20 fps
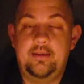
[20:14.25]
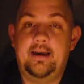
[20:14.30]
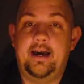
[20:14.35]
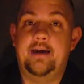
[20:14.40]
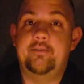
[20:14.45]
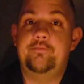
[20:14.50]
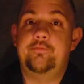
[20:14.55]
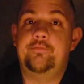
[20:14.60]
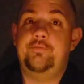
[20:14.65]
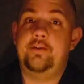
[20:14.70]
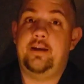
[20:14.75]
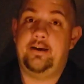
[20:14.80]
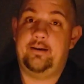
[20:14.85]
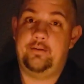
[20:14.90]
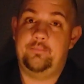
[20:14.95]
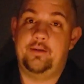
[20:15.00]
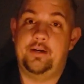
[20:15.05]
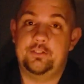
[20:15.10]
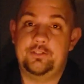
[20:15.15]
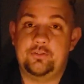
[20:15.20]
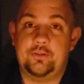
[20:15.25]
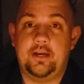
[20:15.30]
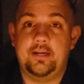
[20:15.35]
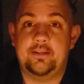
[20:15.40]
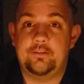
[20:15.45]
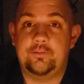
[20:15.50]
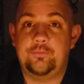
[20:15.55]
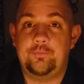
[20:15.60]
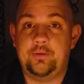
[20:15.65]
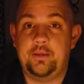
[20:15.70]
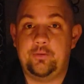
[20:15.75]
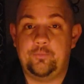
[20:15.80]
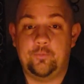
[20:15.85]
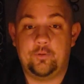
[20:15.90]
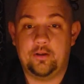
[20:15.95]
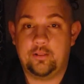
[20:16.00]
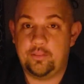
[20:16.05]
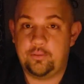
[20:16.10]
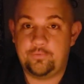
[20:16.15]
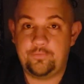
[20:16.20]
I'd very much like to be
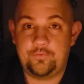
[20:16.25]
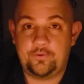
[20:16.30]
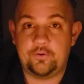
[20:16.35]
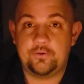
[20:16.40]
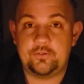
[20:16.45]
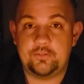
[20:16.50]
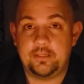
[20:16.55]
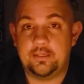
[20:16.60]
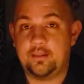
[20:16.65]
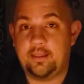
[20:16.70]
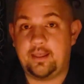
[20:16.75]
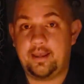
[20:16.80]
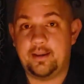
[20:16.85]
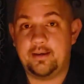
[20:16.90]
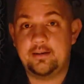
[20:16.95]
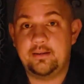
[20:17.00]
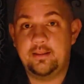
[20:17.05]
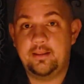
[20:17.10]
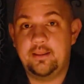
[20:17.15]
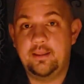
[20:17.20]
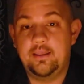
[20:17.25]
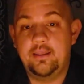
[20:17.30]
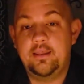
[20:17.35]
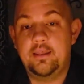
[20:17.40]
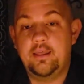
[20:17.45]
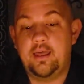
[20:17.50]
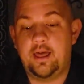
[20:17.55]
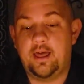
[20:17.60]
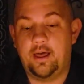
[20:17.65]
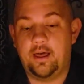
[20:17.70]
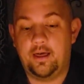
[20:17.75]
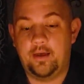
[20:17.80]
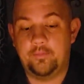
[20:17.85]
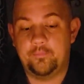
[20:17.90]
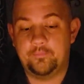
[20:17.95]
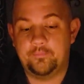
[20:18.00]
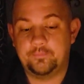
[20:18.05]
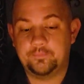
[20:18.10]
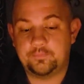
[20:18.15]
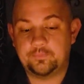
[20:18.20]
one of the first in
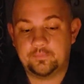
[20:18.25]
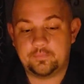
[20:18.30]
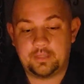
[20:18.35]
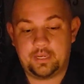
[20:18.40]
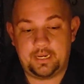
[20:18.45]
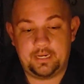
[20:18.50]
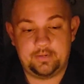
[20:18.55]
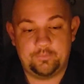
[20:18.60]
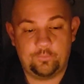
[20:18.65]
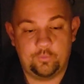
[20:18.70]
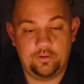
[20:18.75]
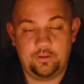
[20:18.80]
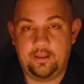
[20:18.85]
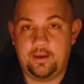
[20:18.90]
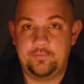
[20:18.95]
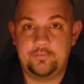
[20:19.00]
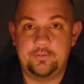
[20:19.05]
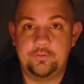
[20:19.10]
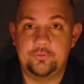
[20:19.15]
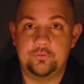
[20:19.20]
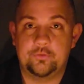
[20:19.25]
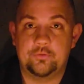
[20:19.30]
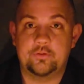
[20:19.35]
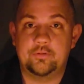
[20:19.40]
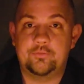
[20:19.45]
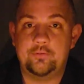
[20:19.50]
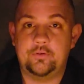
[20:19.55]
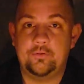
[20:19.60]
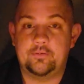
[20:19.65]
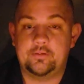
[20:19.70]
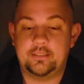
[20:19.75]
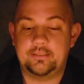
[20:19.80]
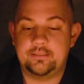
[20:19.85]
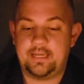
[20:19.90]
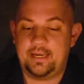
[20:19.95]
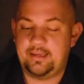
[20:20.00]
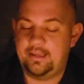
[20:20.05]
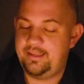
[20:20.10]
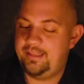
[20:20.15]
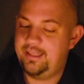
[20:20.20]
line. And would love to do a review because
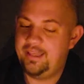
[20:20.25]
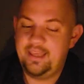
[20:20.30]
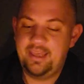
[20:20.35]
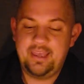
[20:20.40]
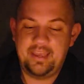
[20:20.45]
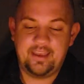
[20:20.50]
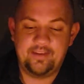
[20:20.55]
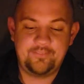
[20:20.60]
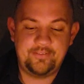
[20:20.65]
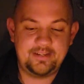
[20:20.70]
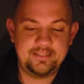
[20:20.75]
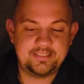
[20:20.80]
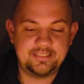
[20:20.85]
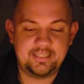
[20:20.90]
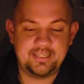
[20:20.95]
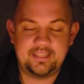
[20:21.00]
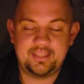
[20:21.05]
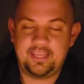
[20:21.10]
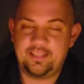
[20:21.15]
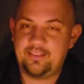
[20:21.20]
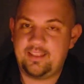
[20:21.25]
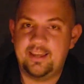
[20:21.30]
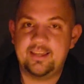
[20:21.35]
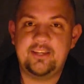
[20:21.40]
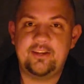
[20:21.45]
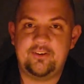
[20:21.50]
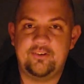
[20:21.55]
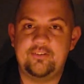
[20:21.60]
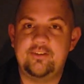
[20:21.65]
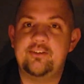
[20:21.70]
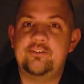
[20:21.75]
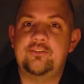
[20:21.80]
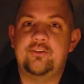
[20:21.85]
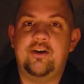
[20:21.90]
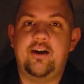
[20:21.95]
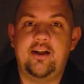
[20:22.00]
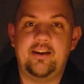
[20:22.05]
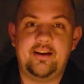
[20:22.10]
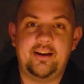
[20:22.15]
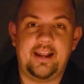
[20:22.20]
if it is anything like your initial
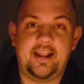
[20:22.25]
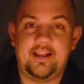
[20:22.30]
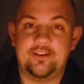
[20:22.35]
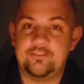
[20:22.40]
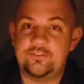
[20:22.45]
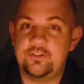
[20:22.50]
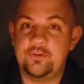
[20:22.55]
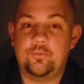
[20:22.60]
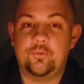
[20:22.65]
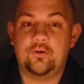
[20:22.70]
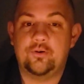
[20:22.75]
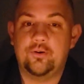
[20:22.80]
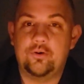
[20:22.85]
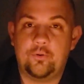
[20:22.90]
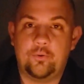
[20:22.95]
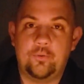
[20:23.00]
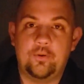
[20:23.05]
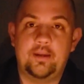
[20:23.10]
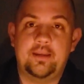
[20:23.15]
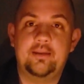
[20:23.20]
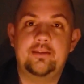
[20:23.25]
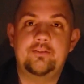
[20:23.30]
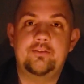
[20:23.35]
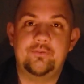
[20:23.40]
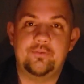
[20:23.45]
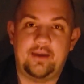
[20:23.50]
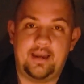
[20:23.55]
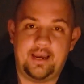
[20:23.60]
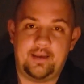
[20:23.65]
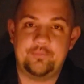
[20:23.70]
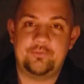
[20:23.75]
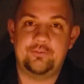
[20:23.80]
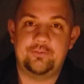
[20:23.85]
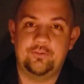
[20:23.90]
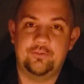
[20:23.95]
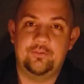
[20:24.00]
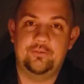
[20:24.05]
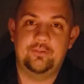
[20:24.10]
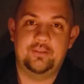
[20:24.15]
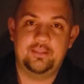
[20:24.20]
haunted house, you are going to
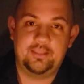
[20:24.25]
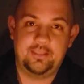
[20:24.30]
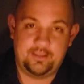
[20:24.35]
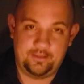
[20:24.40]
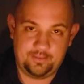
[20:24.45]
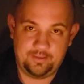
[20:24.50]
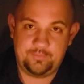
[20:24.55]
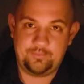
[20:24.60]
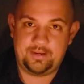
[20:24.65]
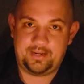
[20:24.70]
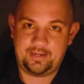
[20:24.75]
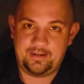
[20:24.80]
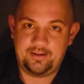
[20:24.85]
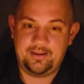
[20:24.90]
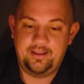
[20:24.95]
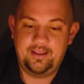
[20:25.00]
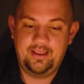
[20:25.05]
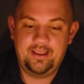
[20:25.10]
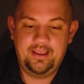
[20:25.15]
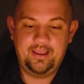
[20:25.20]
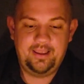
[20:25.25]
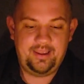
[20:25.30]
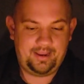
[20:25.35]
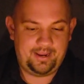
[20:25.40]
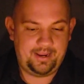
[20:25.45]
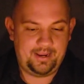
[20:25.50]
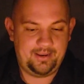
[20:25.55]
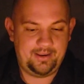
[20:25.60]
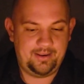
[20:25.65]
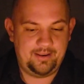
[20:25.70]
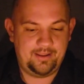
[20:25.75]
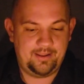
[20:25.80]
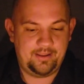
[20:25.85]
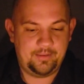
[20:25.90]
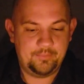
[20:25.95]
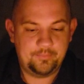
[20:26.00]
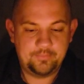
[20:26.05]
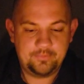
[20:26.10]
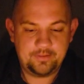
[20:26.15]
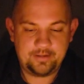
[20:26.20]
absolutely kill it, man. And
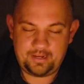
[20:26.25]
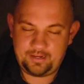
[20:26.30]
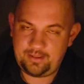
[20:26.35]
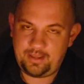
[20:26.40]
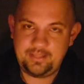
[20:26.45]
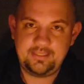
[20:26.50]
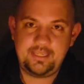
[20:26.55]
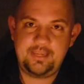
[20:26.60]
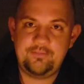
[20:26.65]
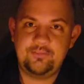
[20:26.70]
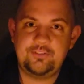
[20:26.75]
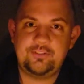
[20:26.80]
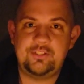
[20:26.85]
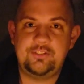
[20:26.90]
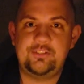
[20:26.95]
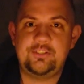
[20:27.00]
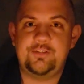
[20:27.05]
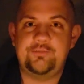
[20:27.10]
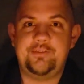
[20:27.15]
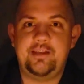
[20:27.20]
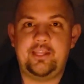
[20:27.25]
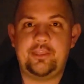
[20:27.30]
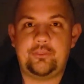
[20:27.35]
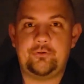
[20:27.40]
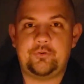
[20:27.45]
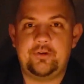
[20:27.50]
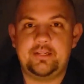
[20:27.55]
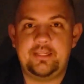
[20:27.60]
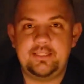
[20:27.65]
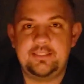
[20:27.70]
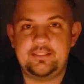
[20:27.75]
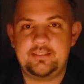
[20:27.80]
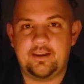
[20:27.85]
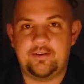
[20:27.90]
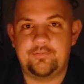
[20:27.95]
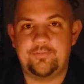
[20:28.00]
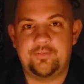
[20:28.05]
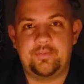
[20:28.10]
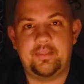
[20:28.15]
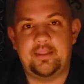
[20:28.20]
I'd like to even see some of that 3D
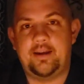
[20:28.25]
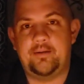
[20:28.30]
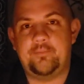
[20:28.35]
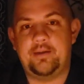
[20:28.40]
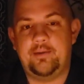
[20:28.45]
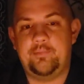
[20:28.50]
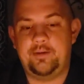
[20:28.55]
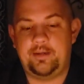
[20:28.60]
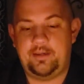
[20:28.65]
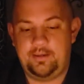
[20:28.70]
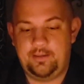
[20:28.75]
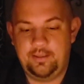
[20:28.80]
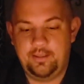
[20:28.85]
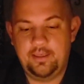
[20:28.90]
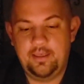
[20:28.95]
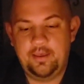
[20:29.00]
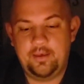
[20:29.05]
stuff in there, maybe